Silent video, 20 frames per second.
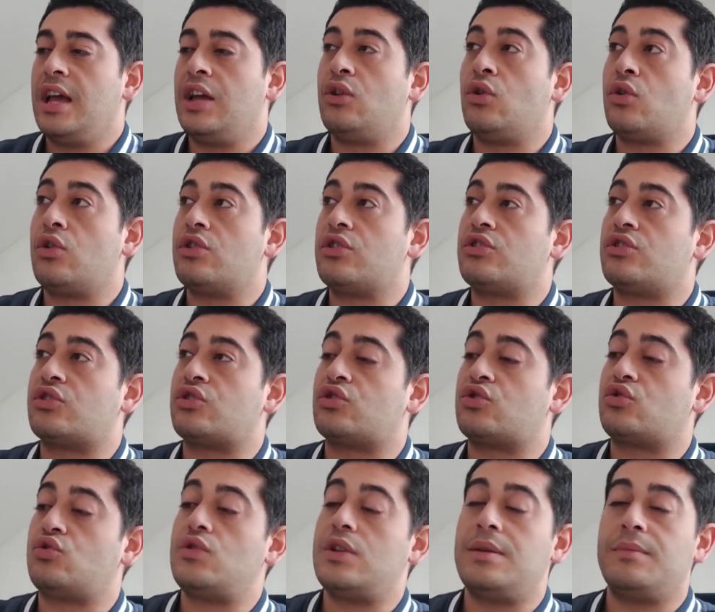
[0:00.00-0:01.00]
in order to
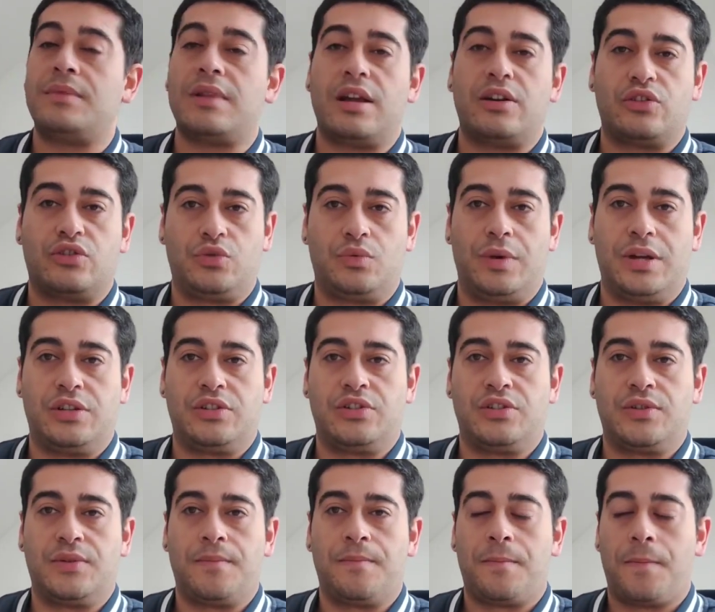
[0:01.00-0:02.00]
stream their
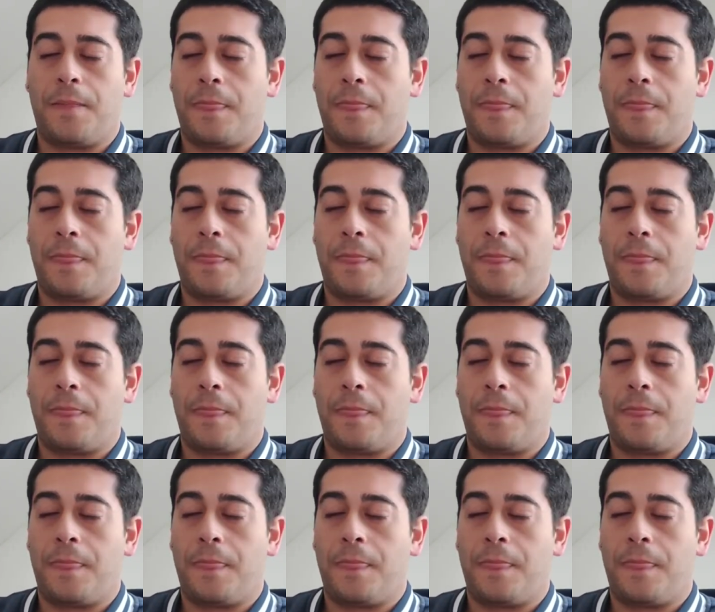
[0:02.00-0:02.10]
Switch.